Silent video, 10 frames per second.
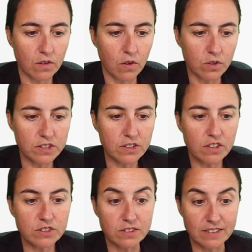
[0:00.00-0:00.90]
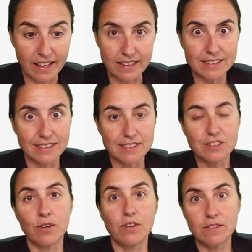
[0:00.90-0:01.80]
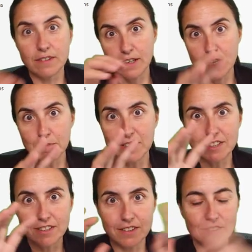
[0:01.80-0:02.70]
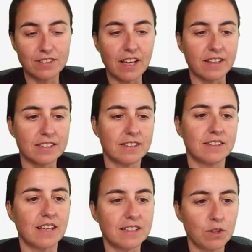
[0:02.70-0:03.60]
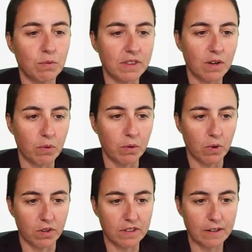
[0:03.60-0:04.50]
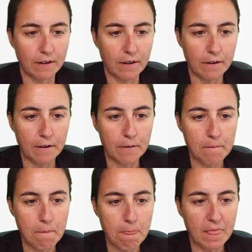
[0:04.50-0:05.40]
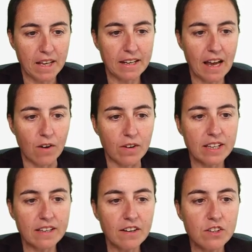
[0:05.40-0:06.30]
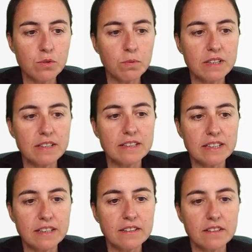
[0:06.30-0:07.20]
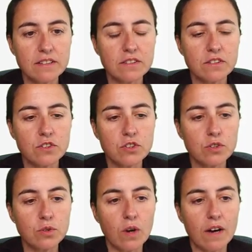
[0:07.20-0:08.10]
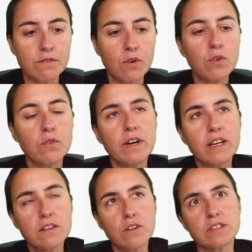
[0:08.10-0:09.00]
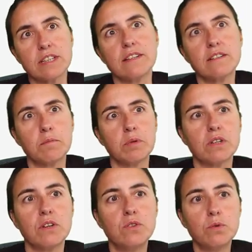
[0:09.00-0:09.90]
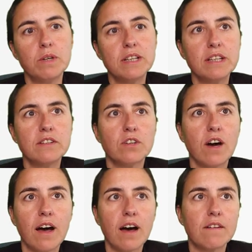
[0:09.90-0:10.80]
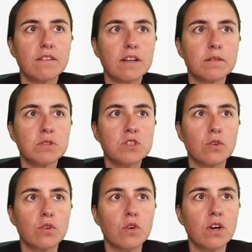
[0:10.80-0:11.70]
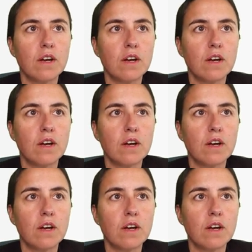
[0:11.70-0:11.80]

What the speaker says: OCR to text. So image to text, that's the one that we want. Now, here you will need to, I've already logged in, but you will need to have, let me show you.